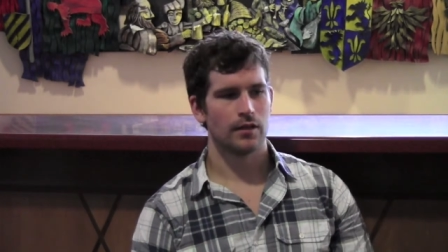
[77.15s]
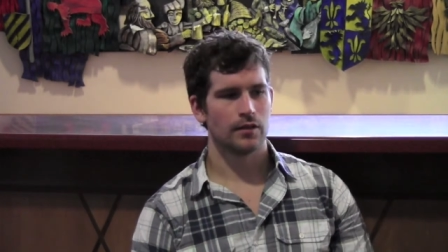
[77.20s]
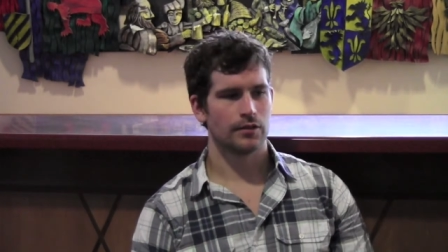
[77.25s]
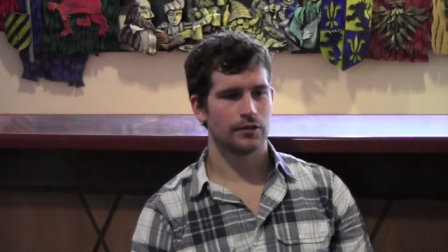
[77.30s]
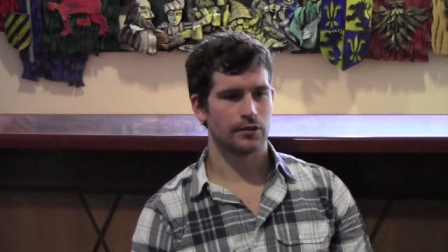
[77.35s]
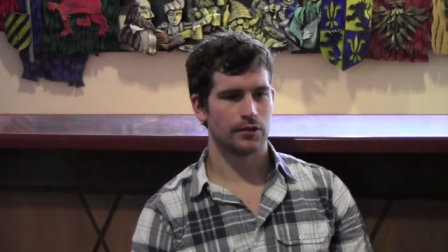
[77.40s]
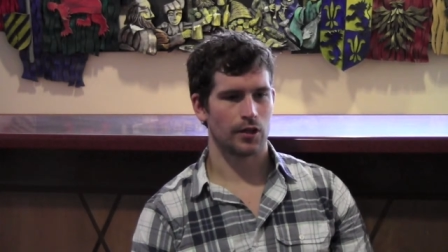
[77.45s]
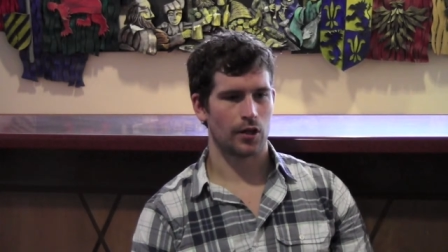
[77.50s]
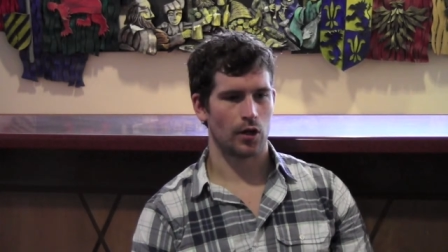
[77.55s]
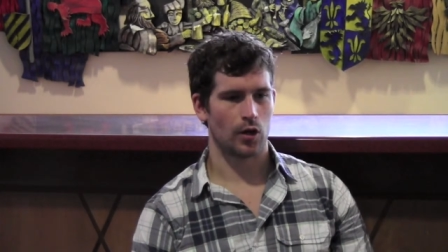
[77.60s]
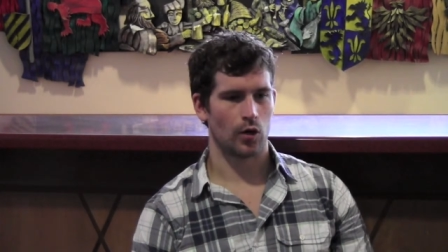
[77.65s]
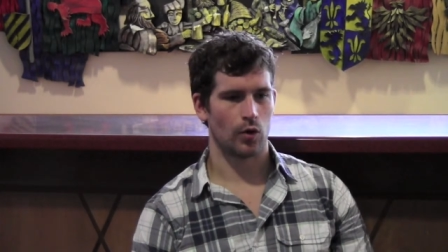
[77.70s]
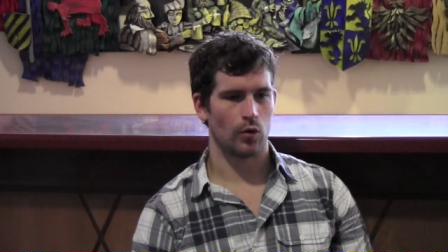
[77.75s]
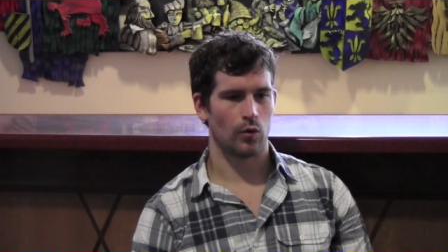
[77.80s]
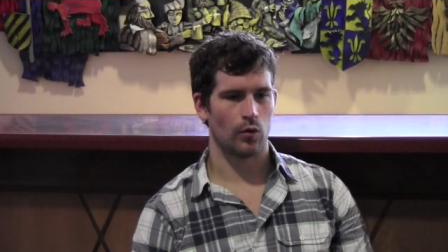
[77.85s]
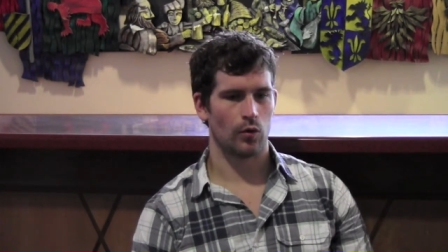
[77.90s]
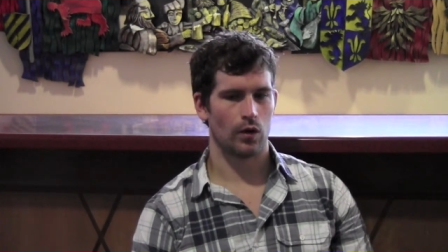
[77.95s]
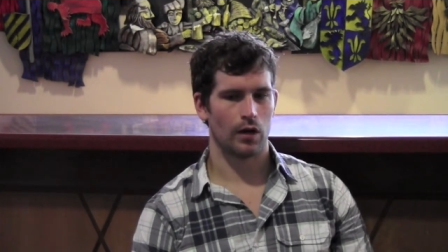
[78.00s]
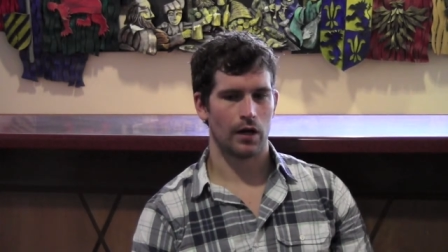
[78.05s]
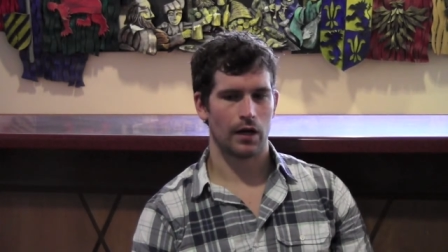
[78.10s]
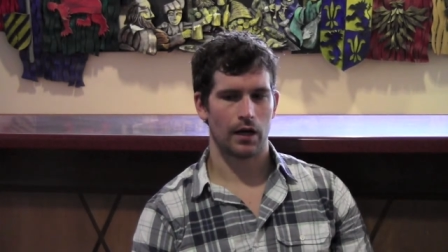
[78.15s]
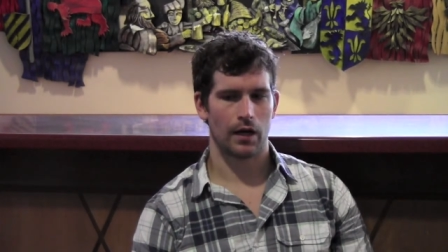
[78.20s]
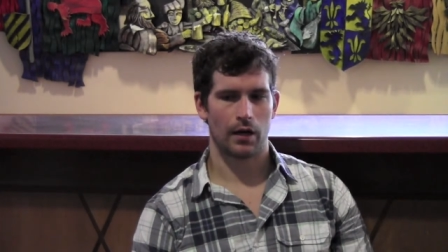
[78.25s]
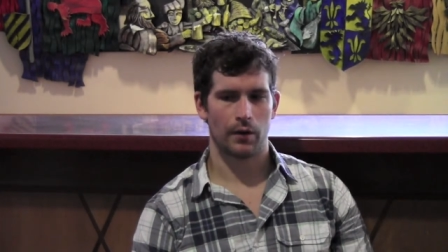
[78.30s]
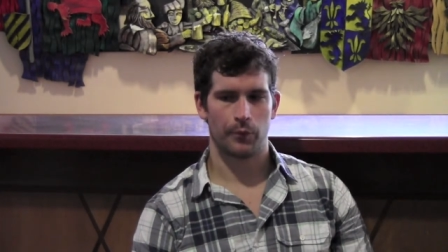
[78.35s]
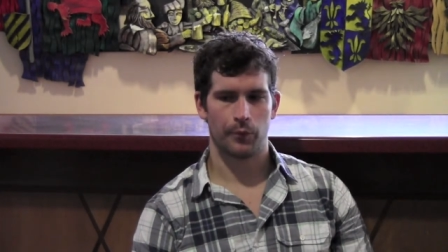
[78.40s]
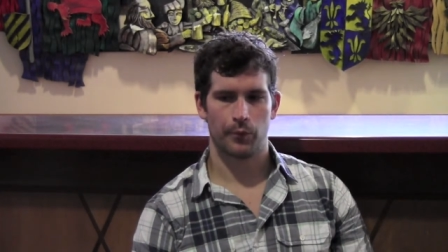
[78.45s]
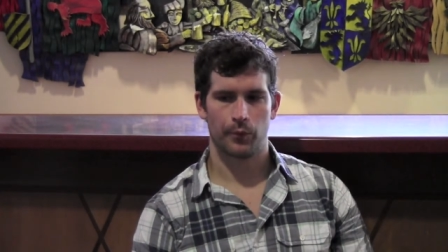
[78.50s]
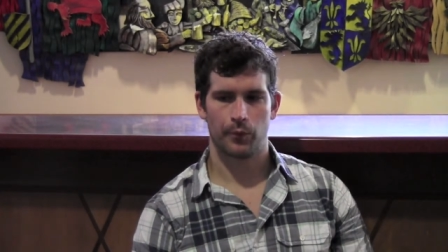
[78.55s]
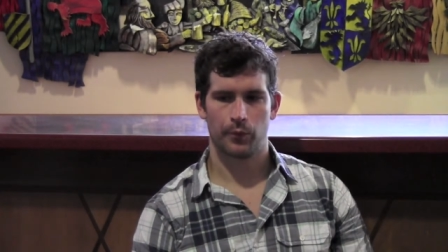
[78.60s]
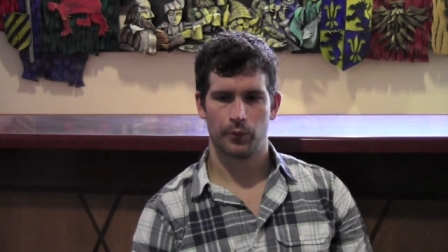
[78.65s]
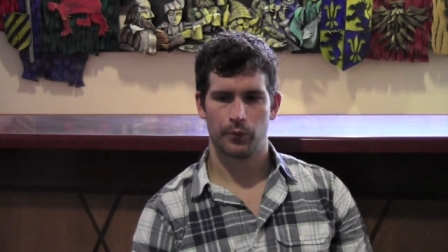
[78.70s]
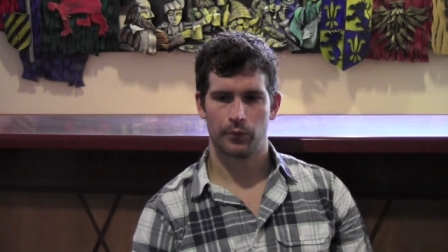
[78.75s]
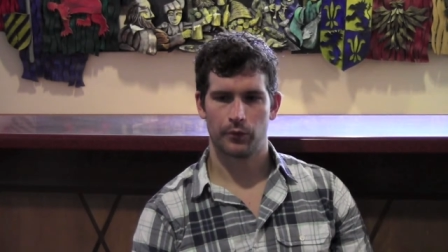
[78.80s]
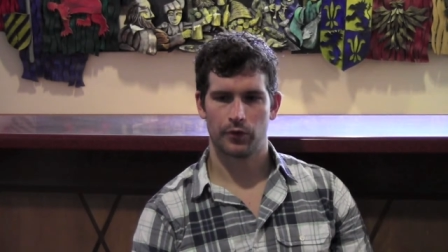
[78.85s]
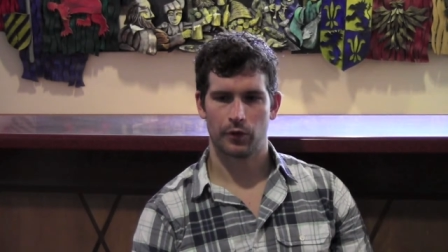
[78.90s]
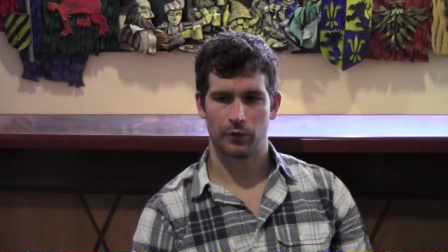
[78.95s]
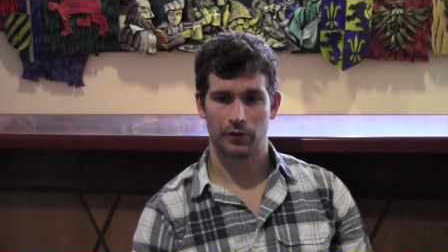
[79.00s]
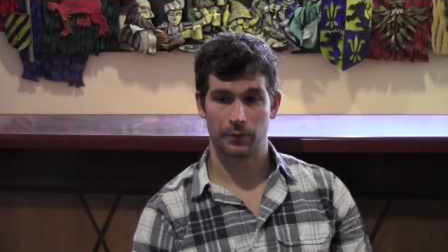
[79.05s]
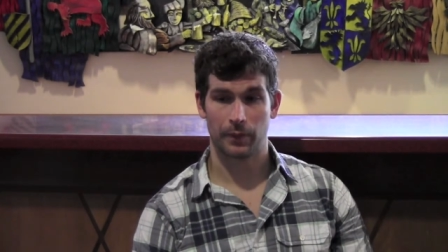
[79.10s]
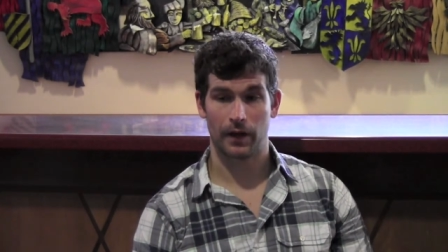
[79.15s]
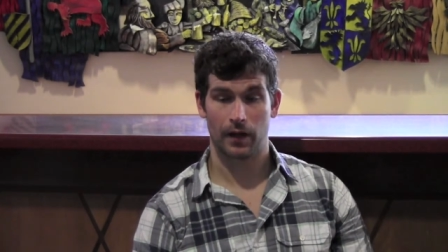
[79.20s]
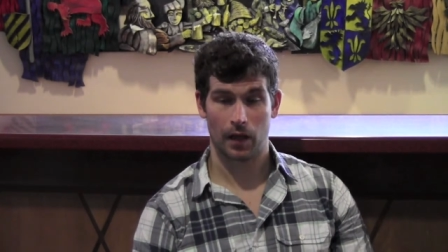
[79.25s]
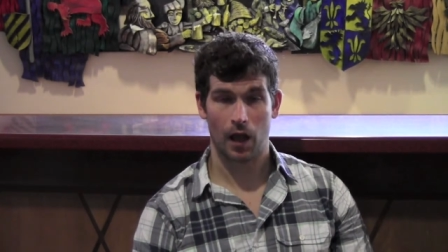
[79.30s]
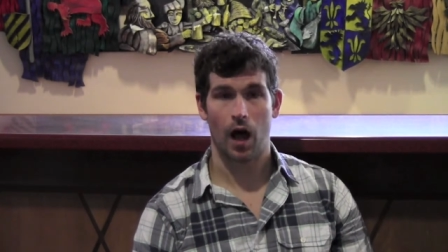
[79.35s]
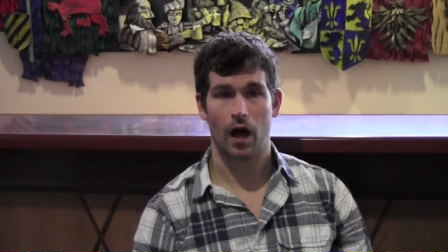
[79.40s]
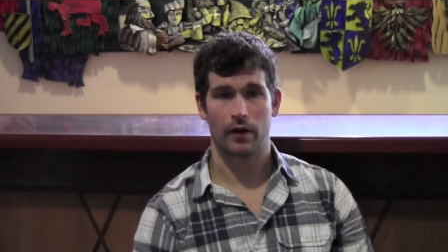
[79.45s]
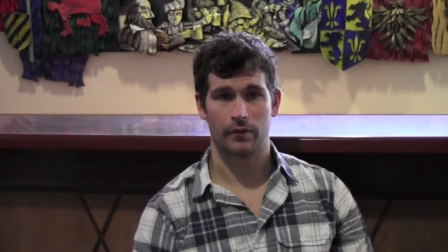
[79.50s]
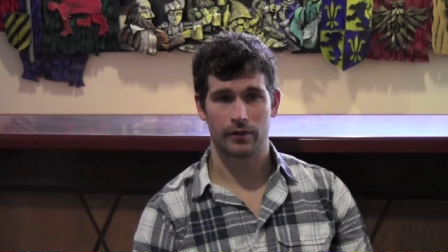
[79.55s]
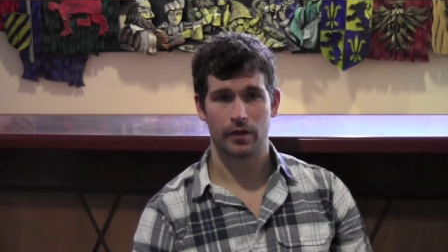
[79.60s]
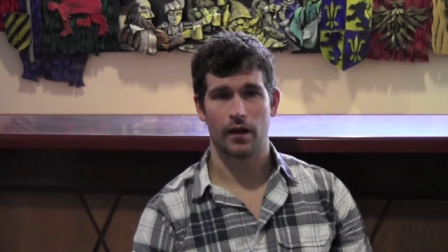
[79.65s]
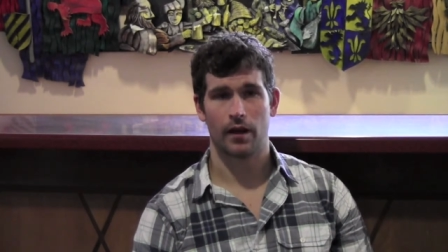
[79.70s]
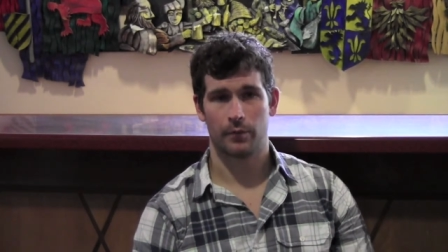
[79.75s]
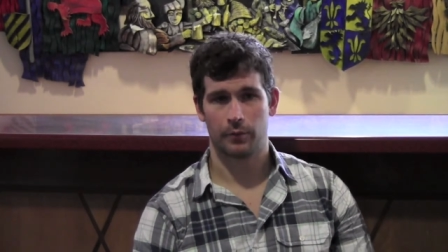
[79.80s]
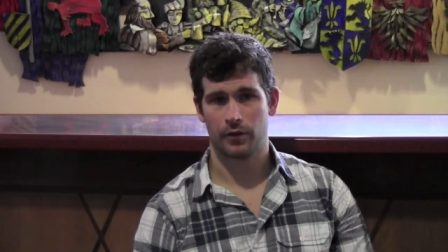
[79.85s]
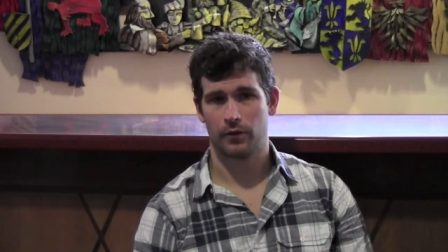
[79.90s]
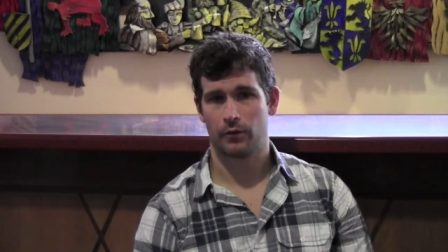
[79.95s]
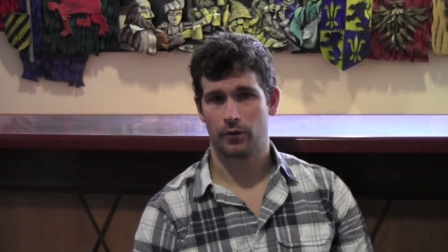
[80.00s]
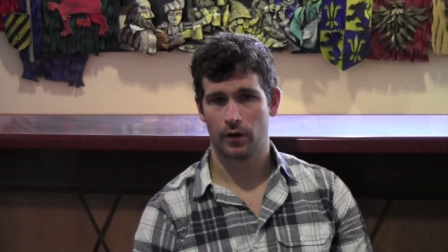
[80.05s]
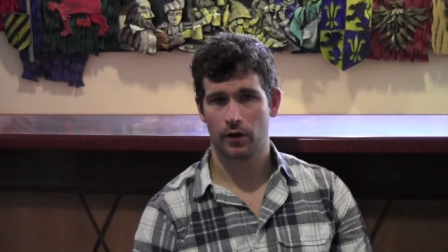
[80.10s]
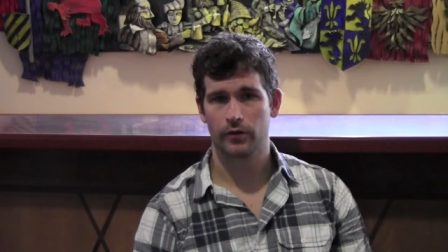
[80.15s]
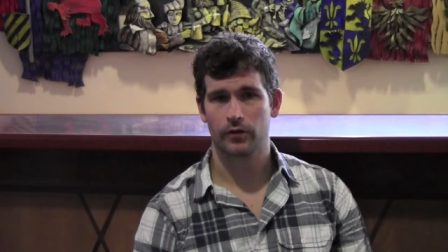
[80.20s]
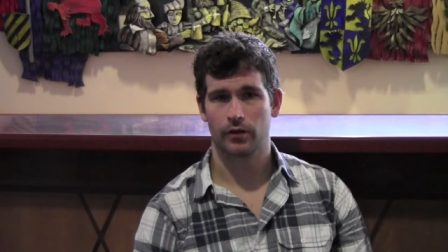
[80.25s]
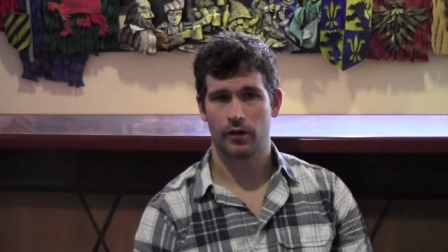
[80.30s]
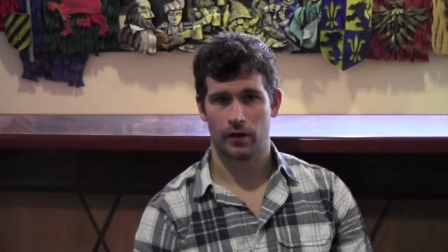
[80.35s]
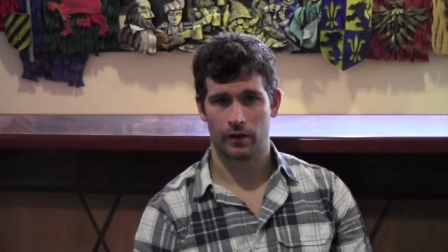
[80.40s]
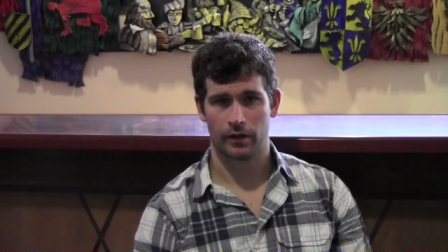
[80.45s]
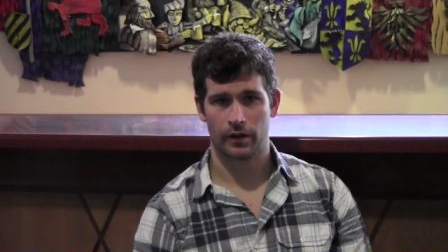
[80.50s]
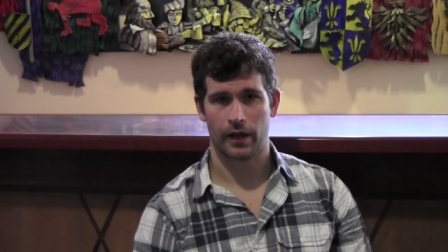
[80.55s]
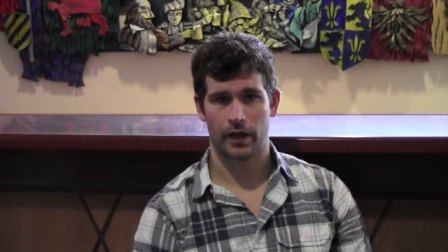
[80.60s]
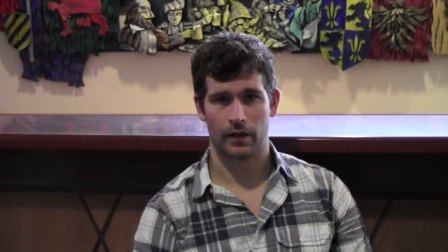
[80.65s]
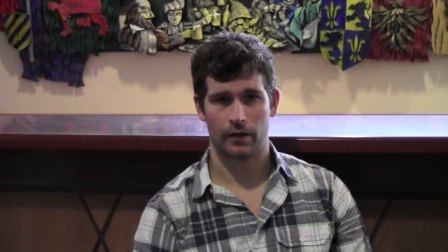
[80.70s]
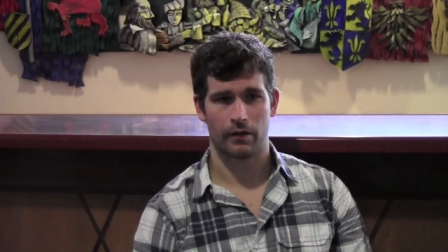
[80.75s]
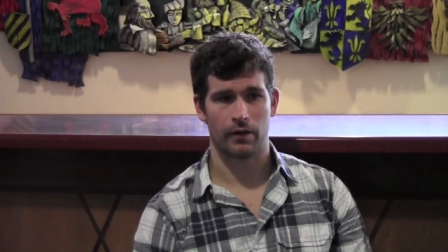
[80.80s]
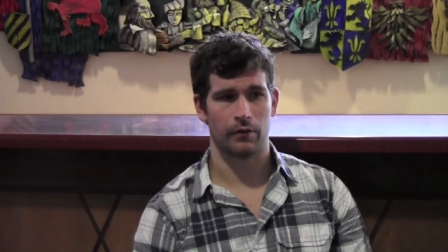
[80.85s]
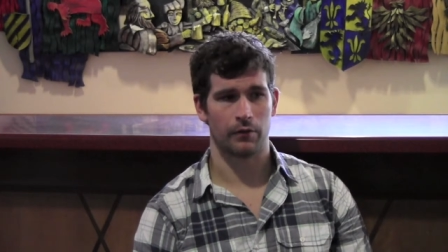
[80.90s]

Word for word: so um, so we spent a lot of time in the rehearsal hall together,